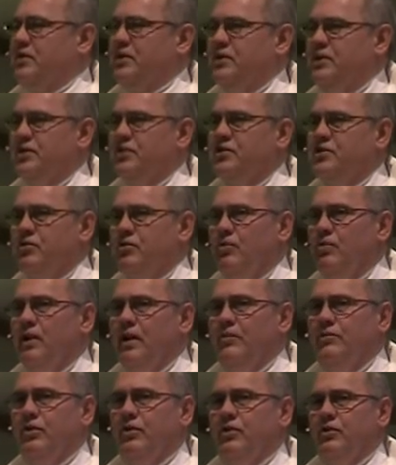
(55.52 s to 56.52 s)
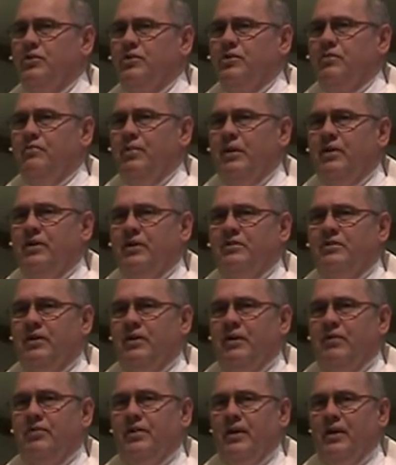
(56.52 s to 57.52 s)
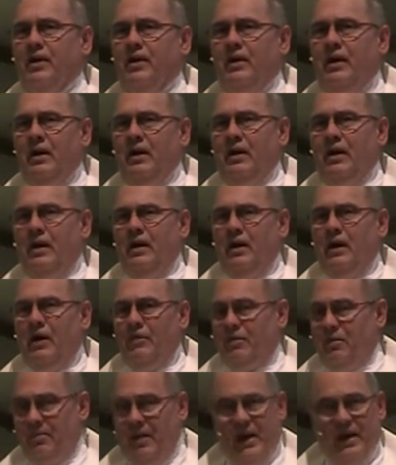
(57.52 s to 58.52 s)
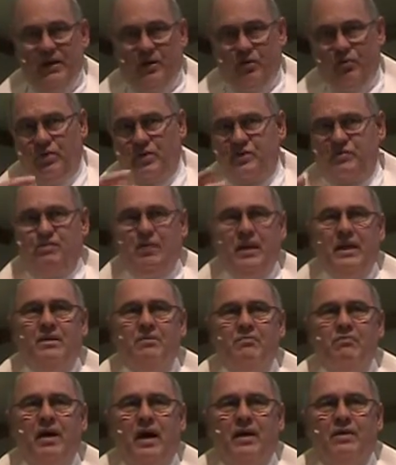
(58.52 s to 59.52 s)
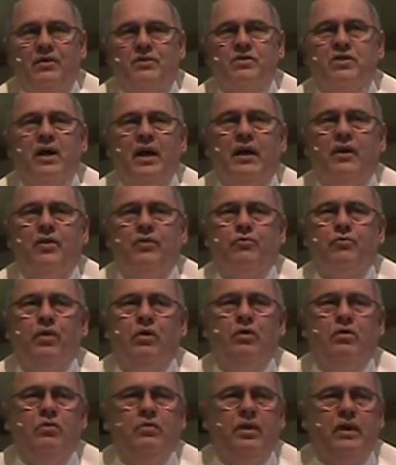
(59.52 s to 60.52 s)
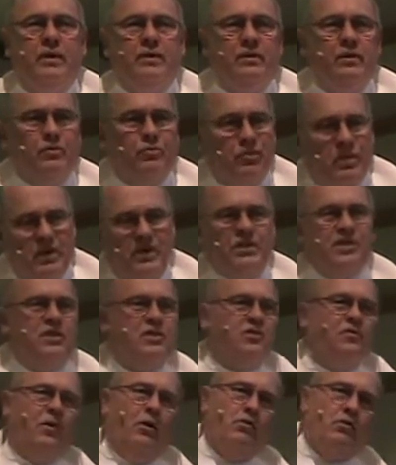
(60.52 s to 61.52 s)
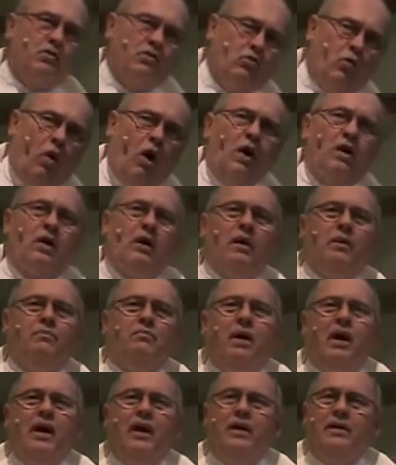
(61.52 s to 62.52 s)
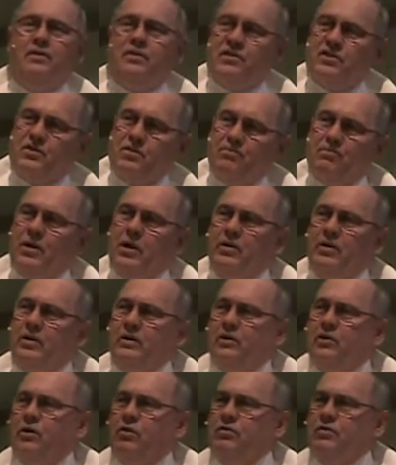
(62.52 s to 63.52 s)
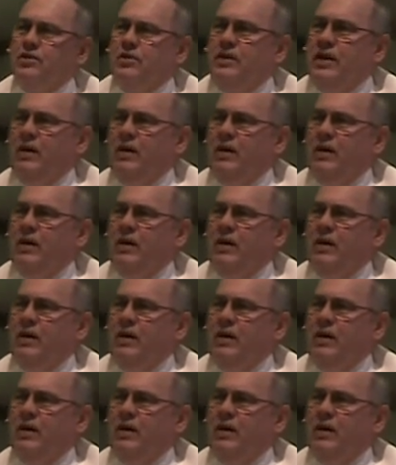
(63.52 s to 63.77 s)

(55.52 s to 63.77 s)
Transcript: And the story of the Good Samaritan, of the, of the man who was beaten by the side of the road, and the religious folks walk on by, the Samaritan goes and